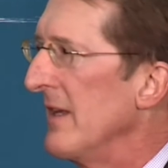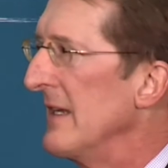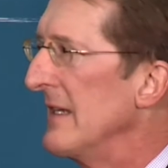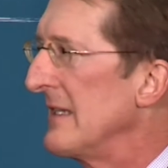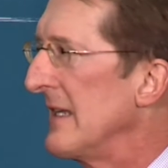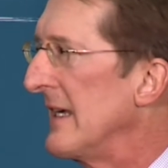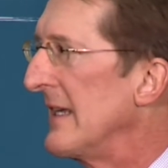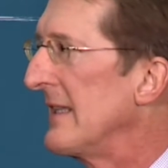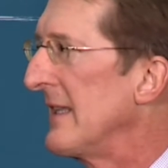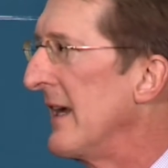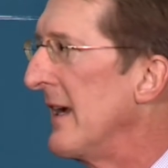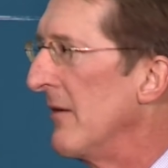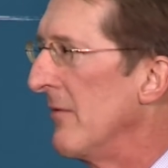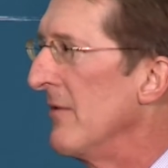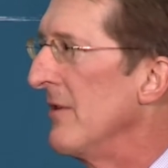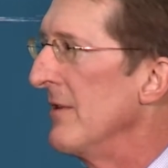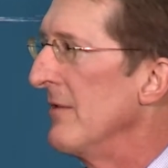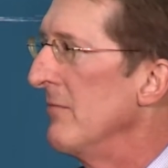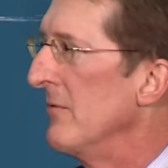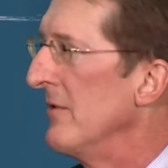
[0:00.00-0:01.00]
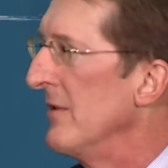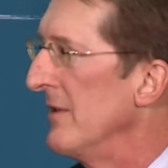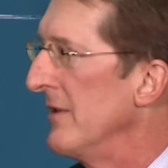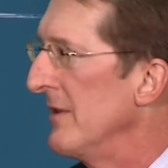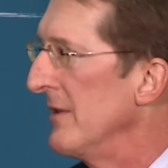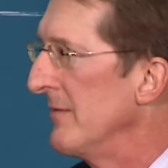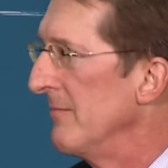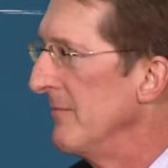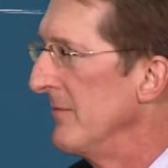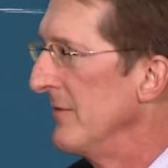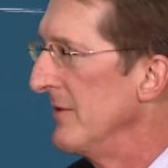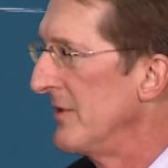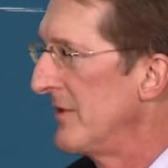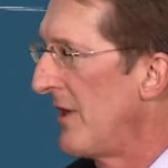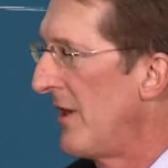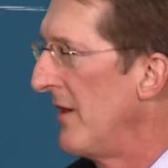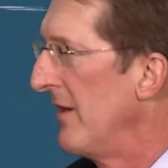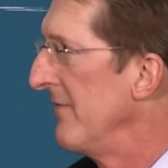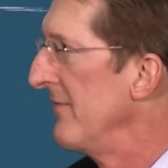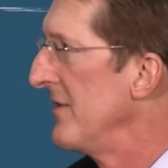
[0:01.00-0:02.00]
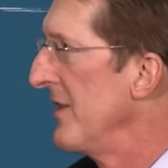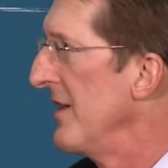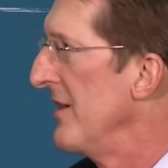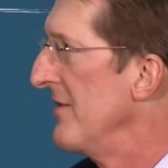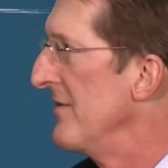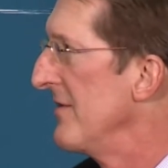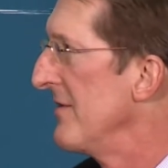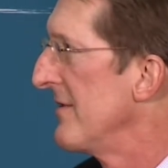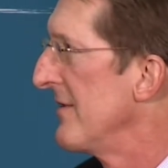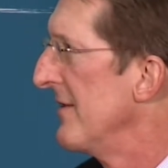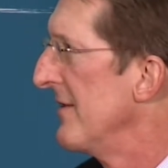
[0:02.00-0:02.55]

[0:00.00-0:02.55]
things like that were the start of changes.